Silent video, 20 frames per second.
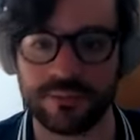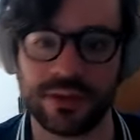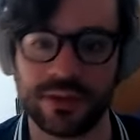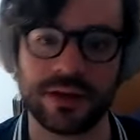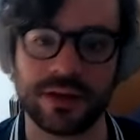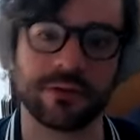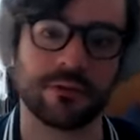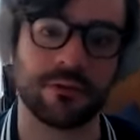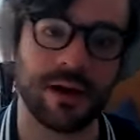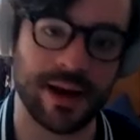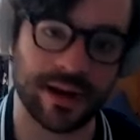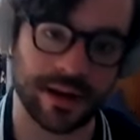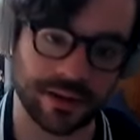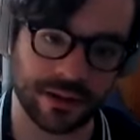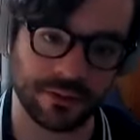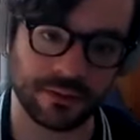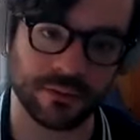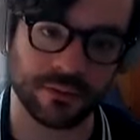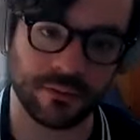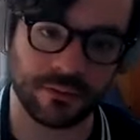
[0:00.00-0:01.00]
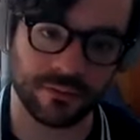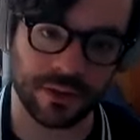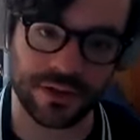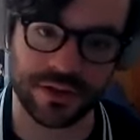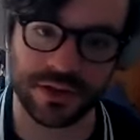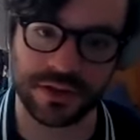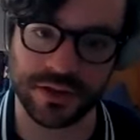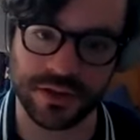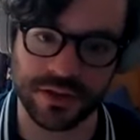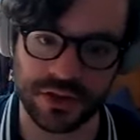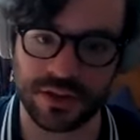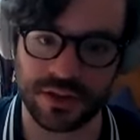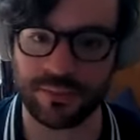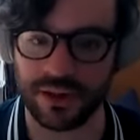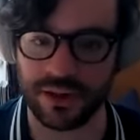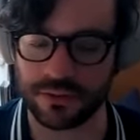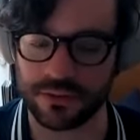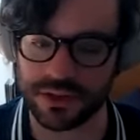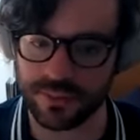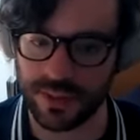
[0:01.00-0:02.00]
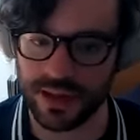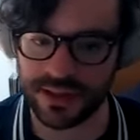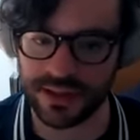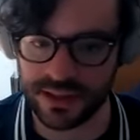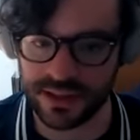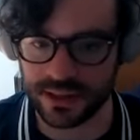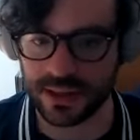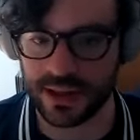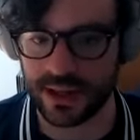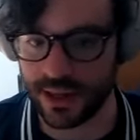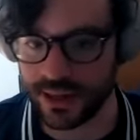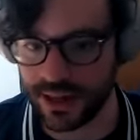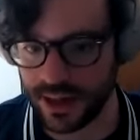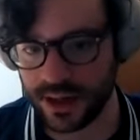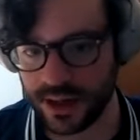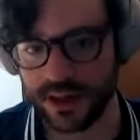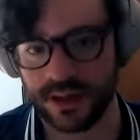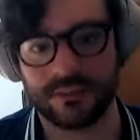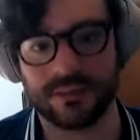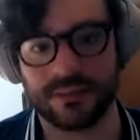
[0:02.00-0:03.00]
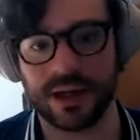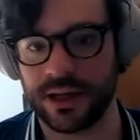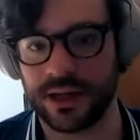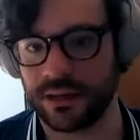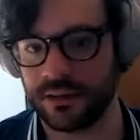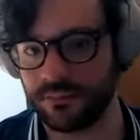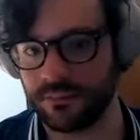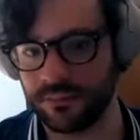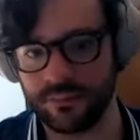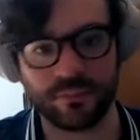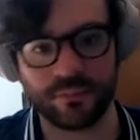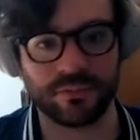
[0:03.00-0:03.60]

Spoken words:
They would write a new version of the script in response to that. Then